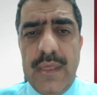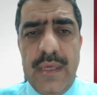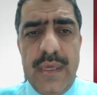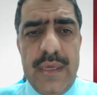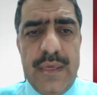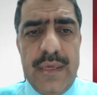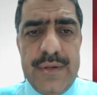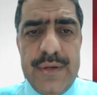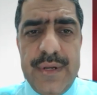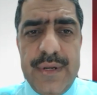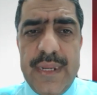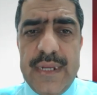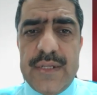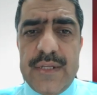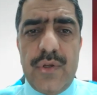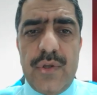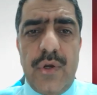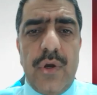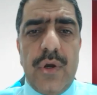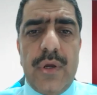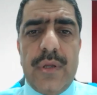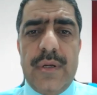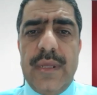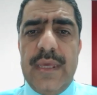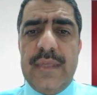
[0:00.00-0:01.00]
a great
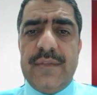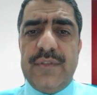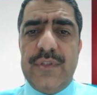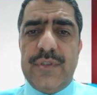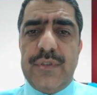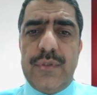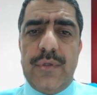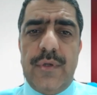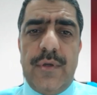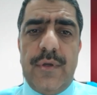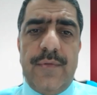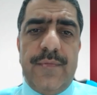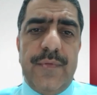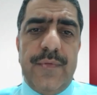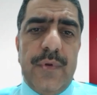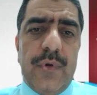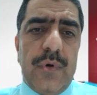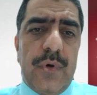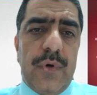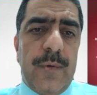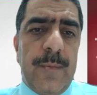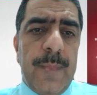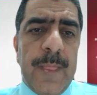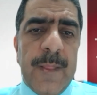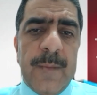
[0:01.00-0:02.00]
organization of
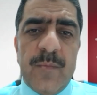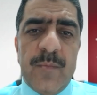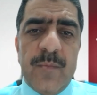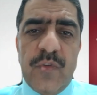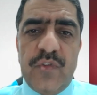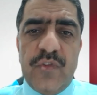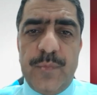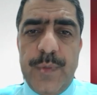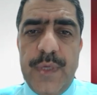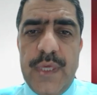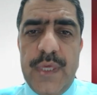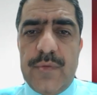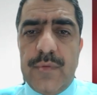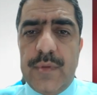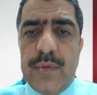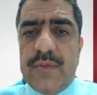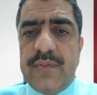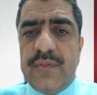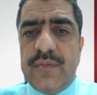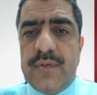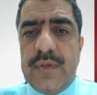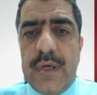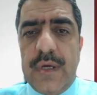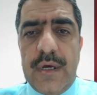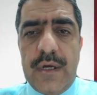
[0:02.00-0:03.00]
your speech with
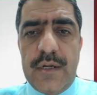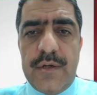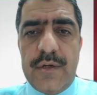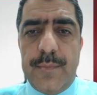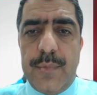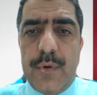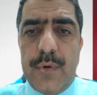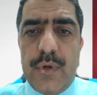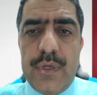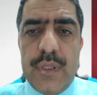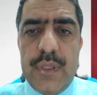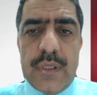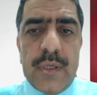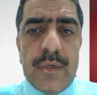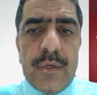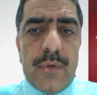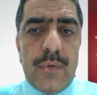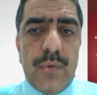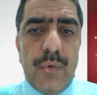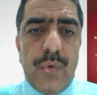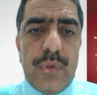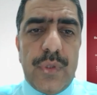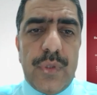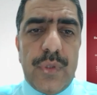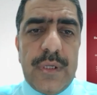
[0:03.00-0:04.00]
start, body,
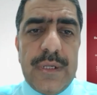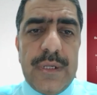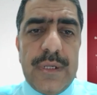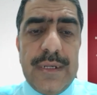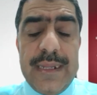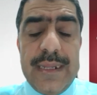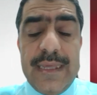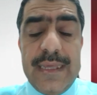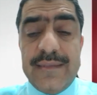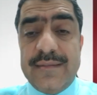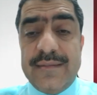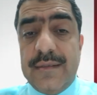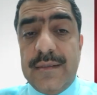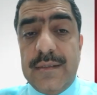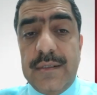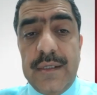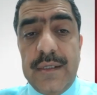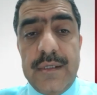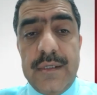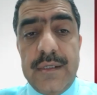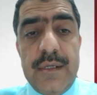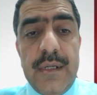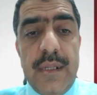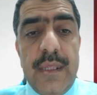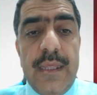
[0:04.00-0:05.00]
conclusion, lesson
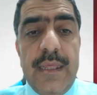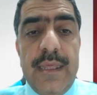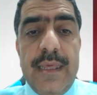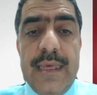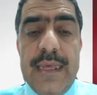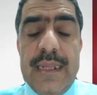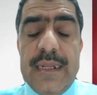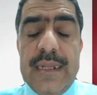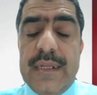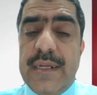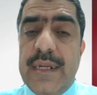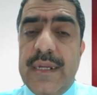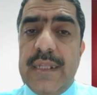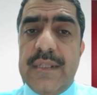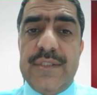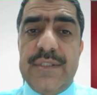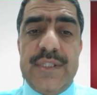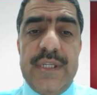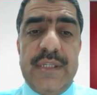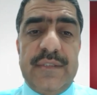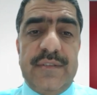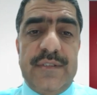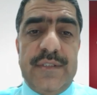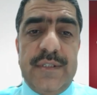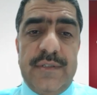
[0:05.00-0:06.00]
learned, and great
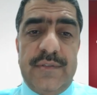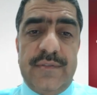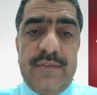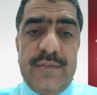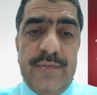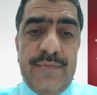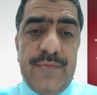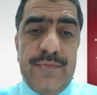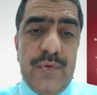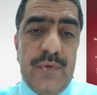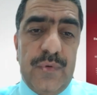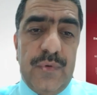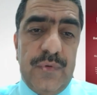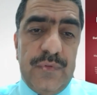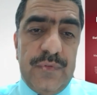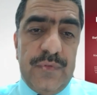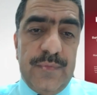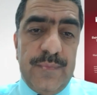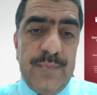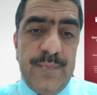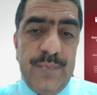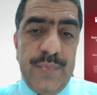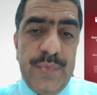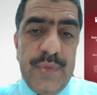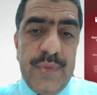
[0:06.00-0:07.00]
gestures, of course.